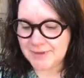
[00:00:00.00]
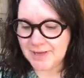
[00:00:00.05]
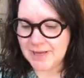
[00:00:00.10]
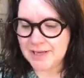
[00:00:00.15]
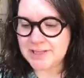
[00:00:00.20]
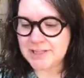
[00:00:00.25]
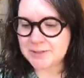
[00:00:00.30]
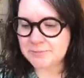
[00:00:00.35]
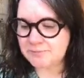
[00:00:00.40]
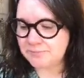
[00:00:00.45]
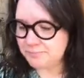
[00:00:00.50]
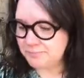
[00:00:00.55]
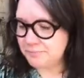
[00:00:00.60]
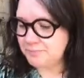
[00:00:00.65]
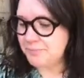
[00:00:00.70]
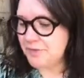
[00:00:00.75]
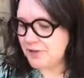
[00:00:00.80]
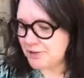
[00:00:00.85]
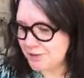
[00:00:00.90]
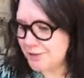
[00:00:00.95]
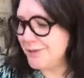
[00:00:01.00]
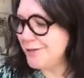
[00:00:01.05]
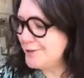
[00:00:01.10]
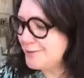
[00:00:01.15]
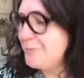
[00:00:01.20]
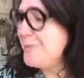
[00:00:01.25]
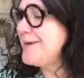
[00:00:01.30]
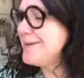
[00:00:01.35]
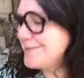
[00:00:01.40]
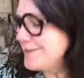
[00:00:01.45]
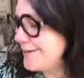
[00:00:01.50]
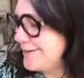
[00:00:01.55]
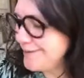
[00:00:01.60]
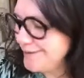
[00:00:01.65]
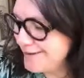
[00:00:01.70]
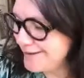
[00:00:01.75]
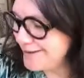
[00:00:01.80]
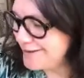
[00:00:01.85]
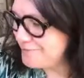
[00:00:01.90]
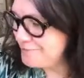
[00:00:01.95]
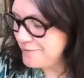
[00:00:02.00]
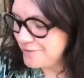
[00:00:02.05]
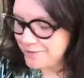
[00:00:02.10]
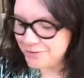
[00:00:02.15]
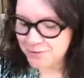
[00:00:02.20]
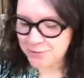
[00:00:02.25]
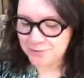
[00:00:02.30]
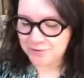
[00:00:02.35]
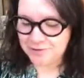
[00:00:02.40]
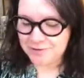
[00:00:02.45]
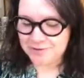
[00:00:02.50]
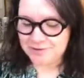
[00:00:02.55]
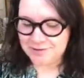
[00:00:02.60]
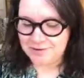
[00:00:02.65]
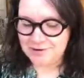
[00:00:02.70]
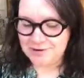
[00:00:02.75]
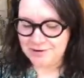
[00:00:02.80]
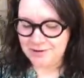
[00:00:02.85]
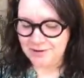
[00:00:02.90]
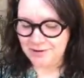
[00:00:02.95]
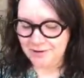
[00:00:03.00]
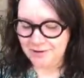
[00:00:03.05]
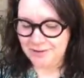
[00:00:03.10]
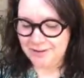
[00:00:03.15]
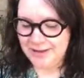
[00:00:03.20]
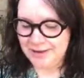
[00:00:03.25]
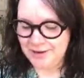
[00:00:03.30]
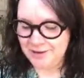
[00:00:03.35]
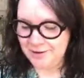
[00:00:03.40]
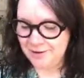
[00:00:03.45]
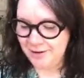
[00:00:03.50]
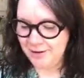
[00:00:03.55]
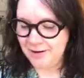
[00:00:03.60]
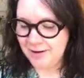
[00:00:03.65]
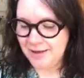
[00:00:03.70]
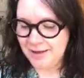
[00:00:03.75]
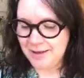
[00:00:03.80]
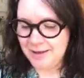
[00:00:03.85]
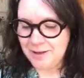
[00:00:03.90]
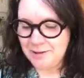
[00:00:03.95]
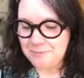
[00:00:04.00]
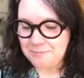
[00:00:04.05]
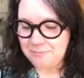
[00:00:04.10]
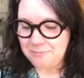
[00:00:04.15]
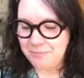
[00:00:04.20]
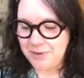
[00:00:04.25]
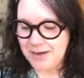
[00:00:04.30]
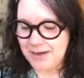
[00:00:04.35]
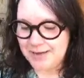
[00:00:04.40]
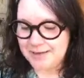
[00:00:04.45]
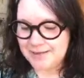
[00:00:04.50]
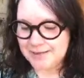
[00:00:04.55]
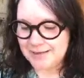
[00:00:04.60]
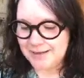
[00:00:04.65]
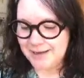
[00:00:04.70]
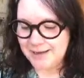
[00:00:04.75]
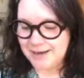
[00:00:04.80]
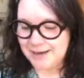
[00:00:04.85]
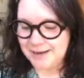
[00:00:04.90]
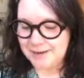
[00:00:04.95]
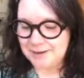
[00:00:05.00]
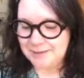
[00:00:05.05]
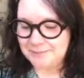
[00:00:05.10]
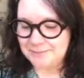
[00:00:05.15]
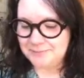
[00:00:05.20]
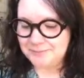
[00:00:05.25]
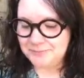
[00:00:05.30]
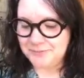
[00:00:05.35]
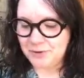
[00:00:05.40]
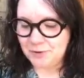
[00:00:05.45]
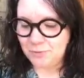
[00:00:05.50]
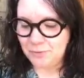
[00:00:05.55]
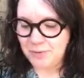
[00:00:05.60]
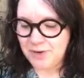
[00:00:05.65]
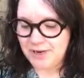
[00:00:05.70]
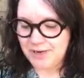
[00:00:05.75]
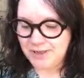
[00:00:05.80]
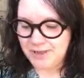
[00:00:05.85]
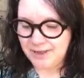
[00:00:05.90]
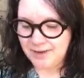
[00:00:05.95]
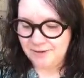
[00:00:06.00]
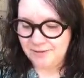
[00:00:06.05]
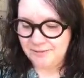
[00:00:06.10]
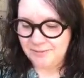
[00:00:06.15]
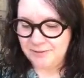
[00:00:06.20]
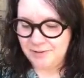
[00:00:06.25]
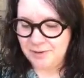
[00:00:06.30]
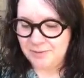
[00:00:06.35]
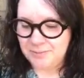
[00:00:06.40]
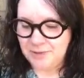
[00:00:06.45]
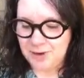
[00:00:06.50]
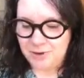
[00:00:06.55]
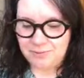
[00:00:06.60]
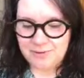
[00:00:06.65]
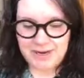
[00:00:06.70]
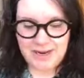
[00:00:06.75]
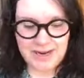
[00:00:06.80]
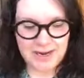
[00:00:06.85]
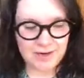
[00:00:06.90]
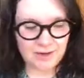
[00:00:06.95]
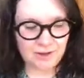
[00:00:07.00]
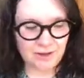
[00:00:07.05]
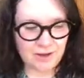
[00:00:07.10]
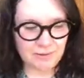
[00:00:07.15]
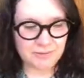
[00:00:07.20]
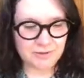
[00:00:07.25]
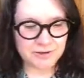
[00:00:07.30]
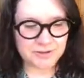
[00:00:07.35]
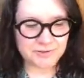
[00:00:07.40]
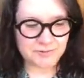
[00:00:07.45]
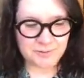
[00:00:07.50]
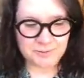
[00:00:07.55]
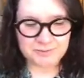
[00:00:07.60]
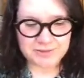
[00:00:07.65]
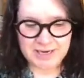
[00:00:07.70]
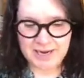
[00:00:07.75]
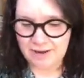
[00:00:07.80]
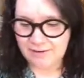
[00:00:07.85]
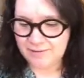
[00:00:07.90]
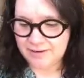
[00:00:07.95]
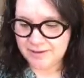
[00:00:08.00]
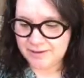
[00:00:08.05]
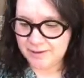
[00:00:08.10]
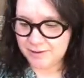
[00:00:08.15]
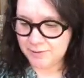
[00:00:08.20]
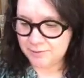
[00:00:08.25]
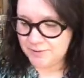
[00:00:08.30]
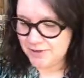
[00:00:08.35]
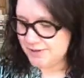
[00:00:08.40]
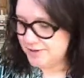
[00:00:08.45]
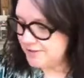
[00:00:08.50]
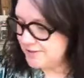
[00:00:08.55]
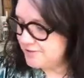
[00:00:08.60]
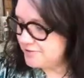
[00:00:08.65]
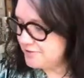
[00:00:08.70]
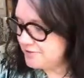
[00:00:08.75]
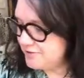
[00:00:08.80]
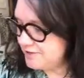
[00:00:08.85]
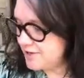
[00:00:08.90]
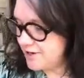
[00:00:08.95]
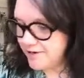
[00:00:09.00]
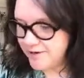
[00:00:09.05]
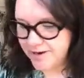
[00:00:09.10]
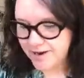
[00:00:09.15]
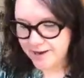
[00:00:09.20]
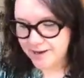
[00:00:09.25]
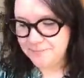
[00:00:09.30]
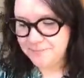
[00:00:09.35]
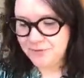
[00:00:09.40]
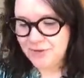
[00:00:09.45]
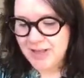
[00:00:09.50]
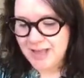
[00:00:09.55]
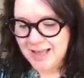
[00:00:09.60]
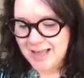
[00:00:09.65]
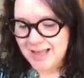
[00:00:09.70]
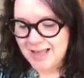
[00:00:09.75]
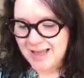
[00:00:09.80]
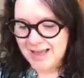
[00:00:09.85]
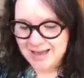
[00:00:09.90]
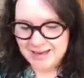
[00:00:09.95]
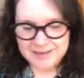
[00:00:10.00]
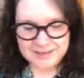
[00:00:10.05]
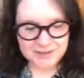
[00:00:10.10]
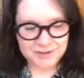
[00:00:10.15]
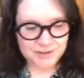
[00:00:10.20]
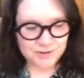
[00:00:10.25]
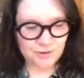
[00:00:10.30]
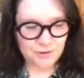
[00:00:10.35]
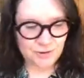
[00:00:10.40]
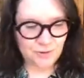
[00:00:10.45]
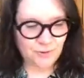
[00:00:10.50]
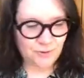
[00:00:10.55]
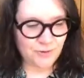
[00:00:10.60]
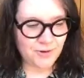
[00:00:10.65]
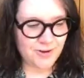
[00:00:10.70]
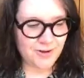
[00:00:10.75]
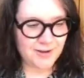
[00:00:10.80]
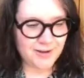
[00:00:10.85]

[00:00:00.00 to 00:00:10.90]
especially in the winter when the tourists aren't all here. But we live about 8 kilometers from town in the Three Sisters area. And so